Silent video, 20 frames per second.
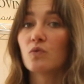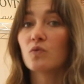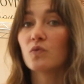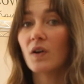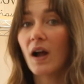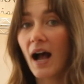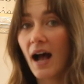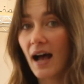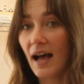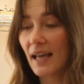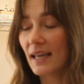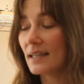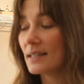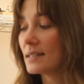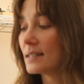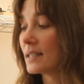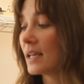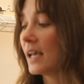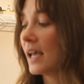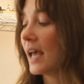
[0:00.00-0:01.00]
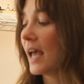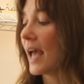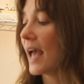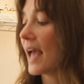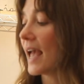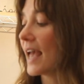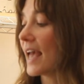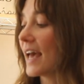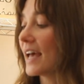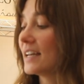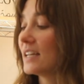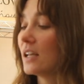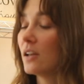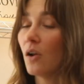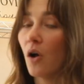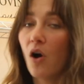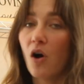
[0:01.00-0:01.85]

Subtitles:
rise. And it